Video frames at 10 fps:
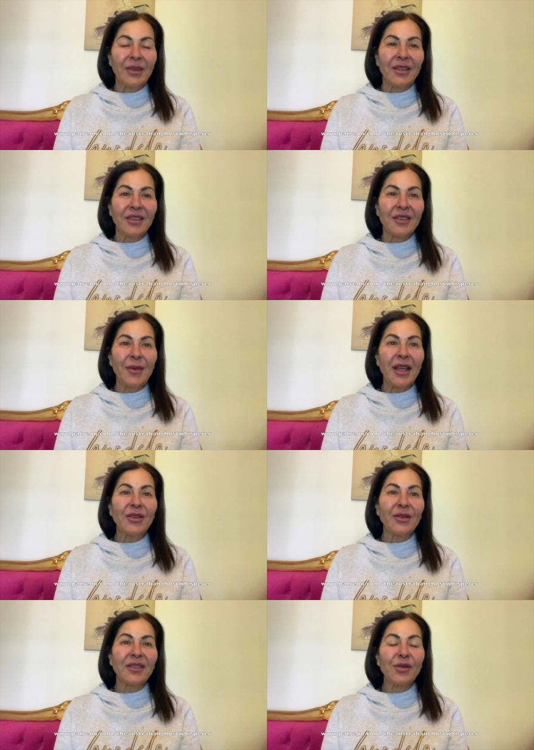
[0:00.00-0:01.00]
just make
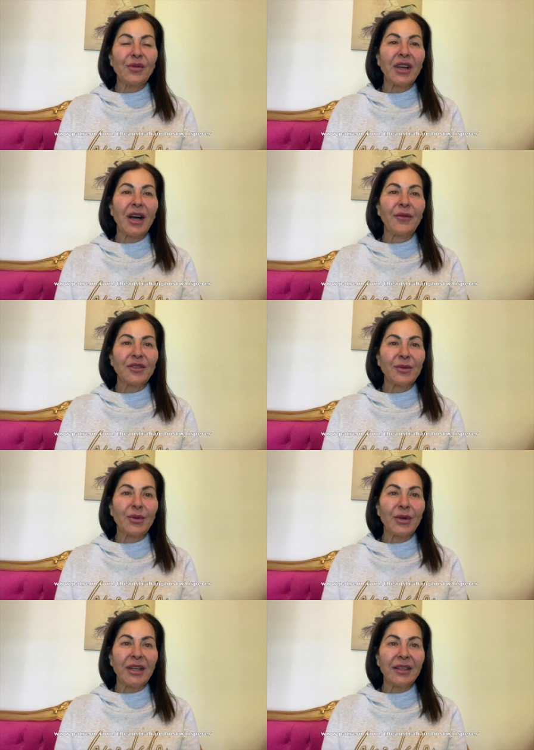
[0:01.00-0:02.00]
yourself
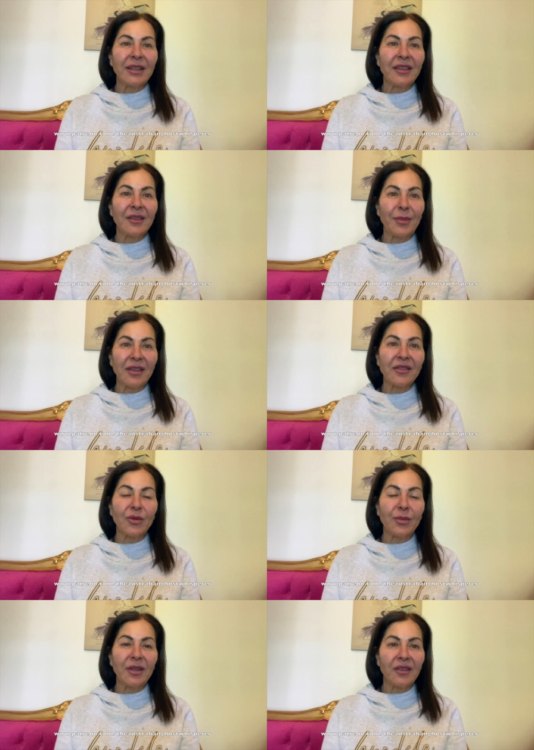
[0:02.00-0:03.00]
comfortable in it. It's best to
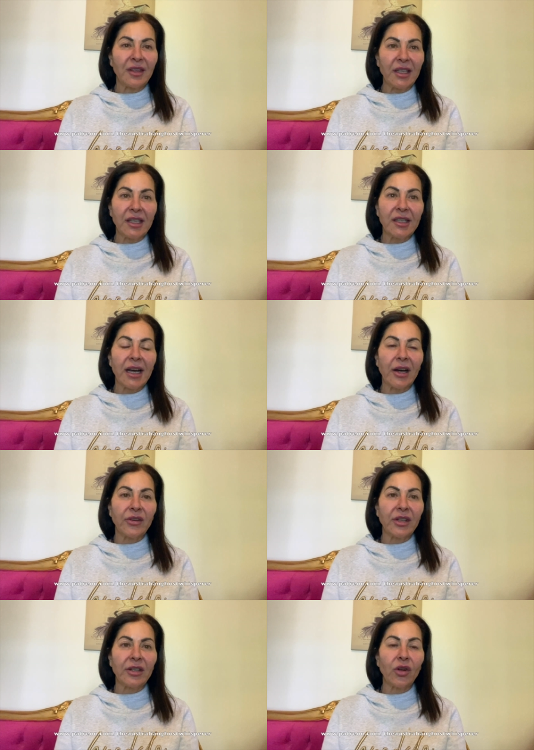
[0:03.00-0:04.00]
be sitting
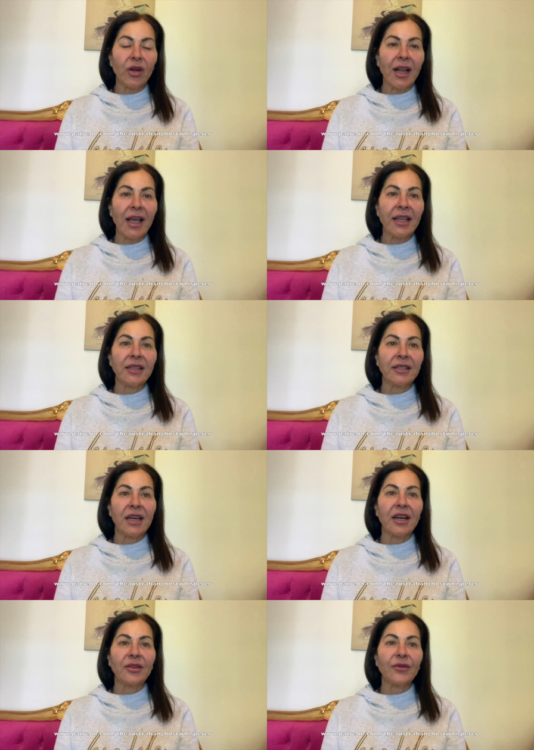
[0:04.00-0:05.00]
down and not laying
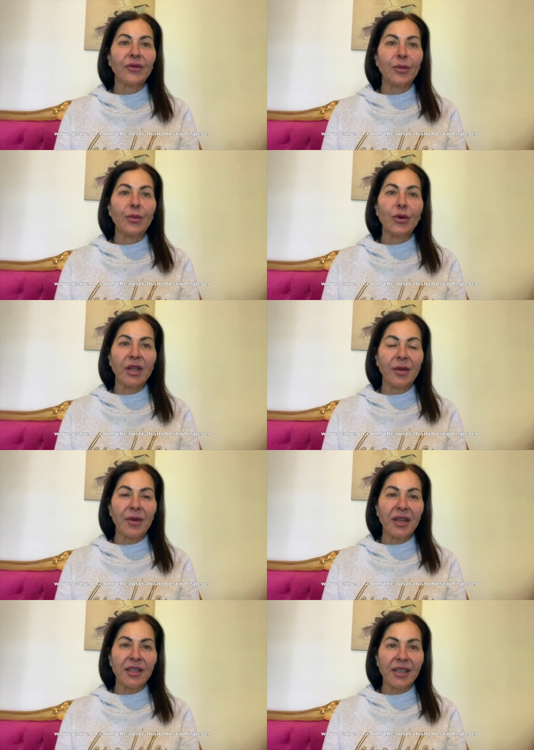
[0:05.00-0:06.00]
down for morning
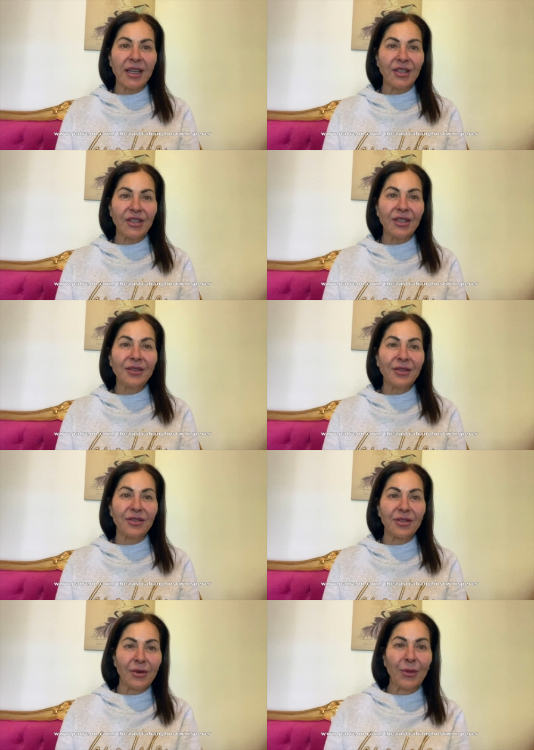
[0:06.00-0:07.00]
meditation because you don't